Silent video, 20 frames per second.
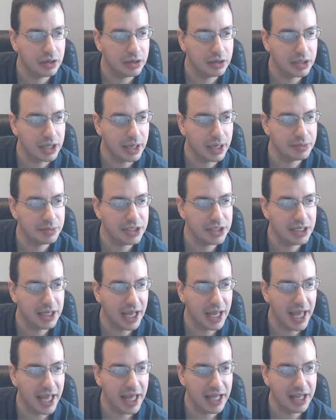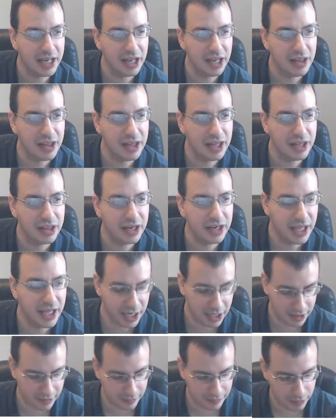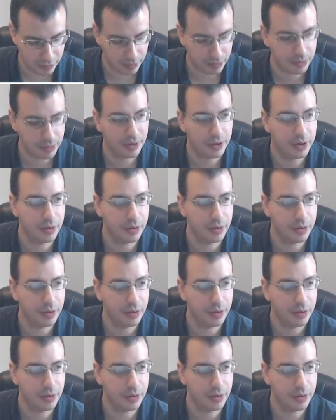times d, and then the negative. Oop.